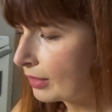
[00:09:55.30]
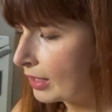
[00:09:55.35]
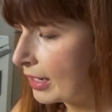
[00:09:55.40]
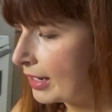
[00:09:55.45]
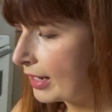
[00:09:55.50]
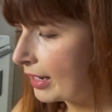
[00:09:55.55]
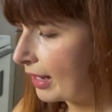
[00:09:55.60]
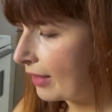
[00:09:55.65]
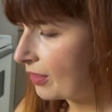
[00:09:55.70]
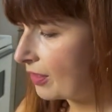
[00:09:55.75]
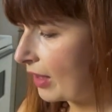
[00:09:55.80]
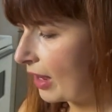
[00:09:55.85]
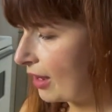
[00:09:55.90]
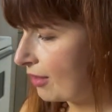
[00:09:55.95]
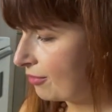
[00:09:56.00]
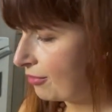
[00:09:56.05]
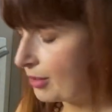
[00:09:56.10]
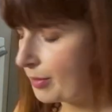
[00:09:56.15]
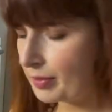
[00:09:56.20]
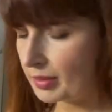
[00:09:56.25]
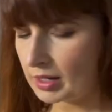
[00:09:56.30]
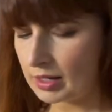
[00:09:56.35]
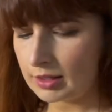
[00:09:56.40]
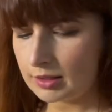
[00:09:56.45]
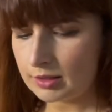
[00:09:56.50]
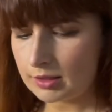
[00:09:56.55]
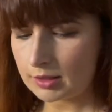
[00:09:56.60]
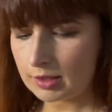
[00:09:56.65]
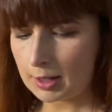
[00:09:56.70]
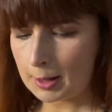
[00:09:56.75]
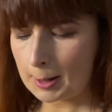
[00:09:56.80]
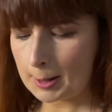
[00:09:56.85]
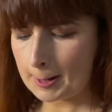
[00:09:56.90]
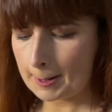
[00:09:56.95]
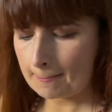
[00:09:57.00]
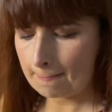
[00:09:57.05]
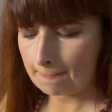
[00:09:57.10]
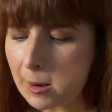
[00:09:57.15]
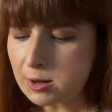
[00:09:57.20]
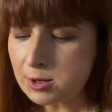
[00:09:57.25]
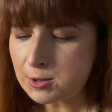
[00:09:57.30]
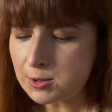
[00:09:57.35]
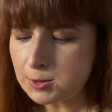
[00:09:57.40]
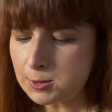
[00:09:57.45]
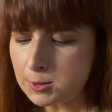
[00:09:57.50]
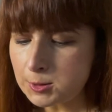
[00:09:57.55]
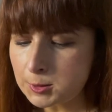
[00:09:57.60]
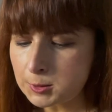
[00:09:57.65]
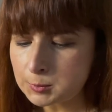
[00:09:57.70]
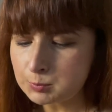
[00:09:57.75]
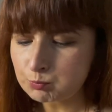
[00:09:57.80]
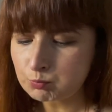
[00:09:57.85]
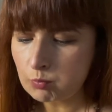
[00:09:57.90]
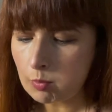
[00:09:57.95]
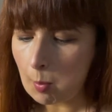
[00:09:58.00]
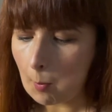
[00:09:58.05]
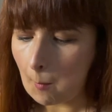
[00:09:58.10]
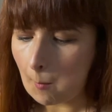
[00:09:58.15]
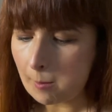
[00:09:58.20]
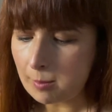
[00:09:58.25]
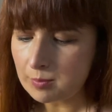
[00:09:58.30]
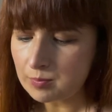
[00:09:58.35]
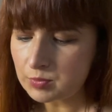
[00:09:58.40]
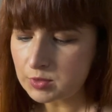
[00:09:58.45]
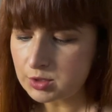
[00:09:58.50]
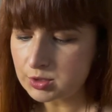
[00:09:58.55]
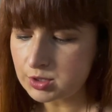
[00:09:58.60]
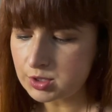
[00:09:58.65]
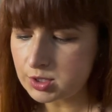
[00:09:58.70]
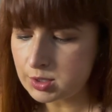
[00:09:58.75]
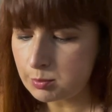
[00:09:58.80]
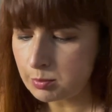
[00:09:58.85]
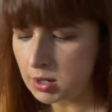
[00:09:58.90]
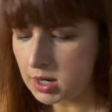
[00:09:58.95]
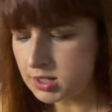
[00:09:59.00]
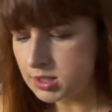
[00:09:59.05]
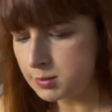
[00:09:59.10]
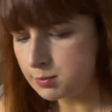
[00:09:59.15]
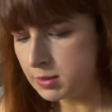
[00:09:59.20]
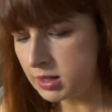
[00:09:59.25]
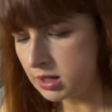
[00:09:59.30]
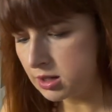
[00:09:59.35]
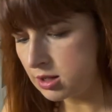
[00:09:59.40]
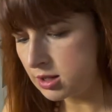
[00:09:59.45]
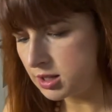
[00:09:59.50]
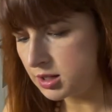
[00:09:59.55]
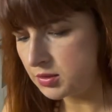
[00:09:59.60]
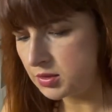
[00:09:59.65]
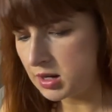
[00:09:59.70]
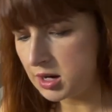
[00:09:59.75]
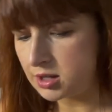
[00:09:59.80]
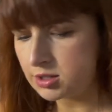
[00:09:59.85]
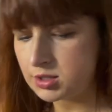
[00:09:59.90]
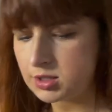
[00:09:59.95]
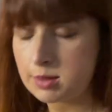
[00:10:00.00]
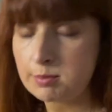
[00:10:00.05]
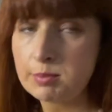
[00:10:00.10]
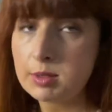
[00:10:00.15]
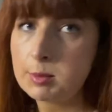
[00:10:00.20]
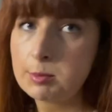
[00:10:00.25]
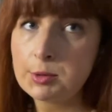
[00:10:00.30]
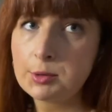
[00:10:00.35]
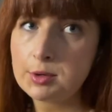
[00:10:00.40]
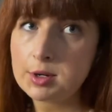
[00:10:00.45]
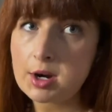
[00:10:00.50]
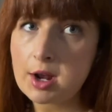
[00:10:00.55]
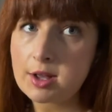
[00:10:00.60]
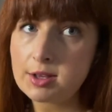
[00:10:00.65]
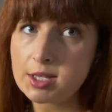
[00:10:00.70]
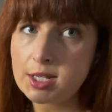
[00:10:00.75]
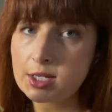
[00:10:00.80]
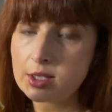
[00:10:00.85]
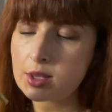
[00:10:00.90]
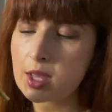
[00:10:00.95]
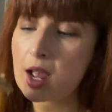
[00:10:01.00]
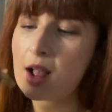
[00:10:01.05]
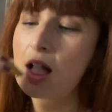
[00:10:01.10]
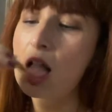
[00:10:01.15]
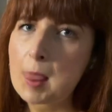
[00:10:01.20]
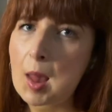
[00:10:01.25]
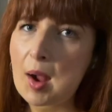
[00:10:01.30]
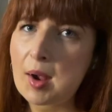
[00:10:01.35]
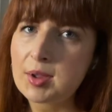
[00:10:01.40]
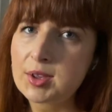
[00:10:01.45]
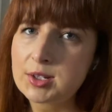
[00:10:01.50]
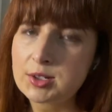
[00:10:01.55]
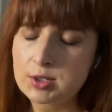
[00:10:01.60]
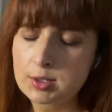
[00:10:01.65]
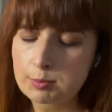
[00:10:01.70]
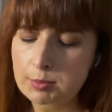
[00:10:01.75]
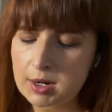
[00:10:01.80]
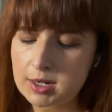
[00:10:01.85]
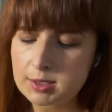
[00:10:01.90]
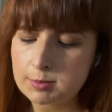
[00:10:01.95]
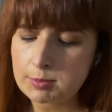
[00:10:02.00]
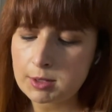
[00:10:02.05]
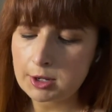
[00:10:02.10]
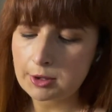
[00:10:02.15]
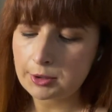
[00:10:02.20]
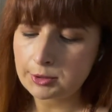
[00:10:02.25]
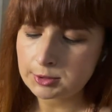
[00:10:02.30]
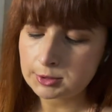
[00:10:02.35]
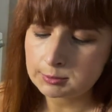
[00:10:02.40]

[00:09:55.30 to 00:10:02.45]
I get that from this. Oh, there's a surprise pickle in there. Some people would not like that. I like surprise pickles.